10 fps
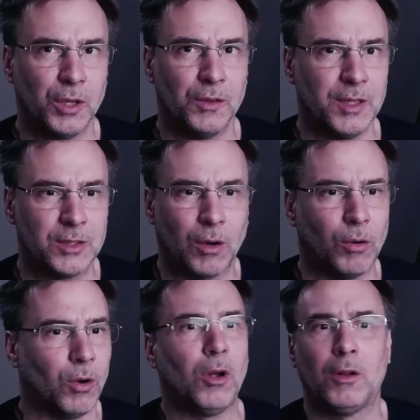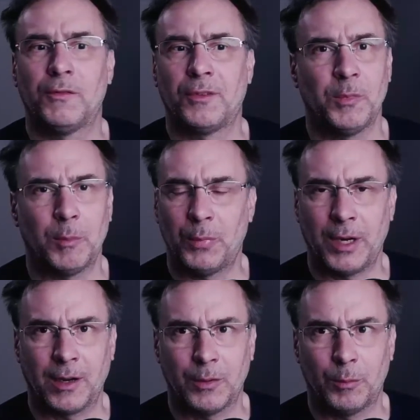These are all from the
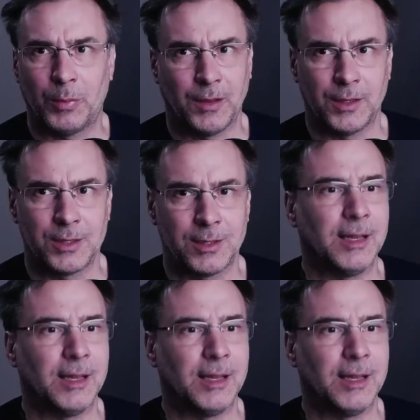Brecker Brothers